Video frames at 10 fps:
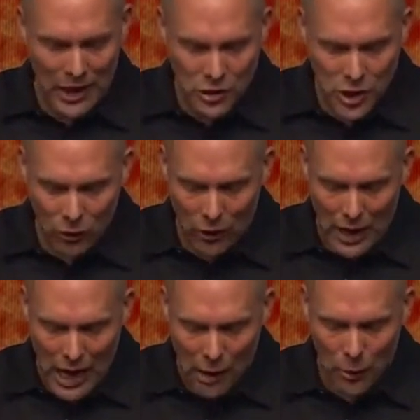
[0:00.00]
It shall
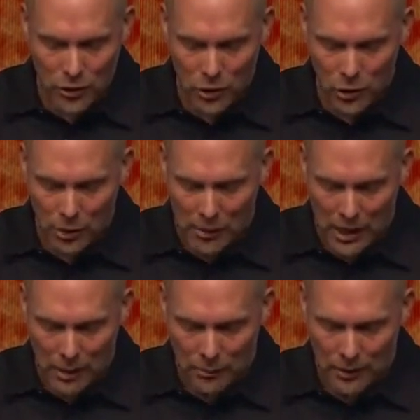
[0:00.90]
not return to
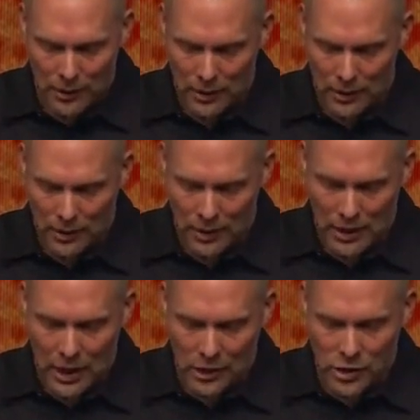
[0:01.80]
me empty.
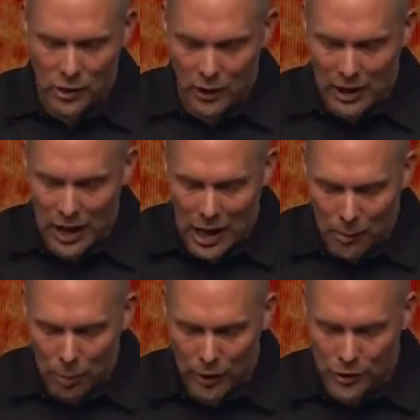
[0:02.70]
It shall
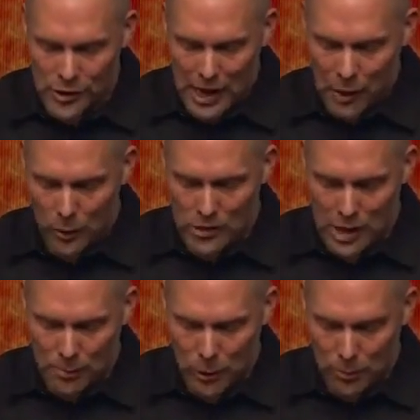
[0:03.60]
accomplish that which
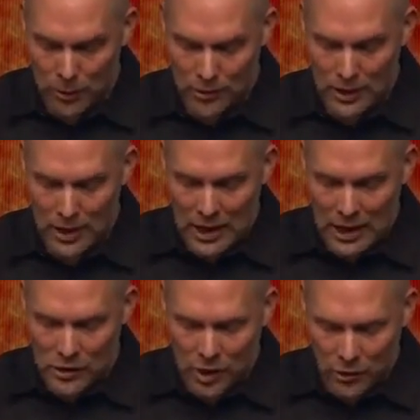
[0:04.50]
I purpose
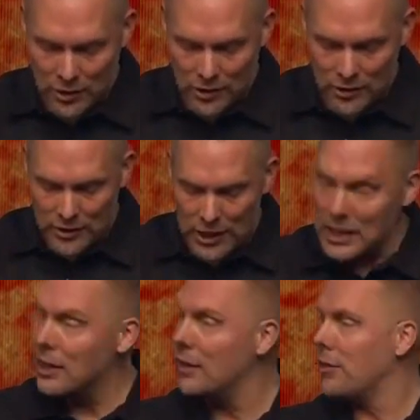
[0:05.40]
and shall
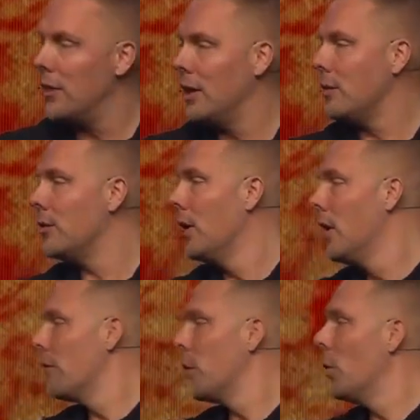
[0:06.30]
succeed in the things
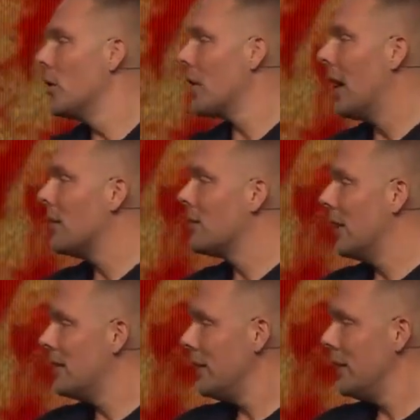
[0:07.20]
for which I
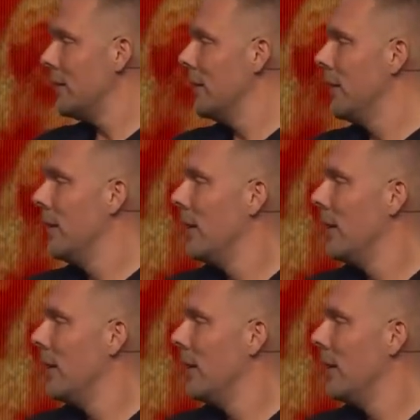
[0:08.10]
sent it.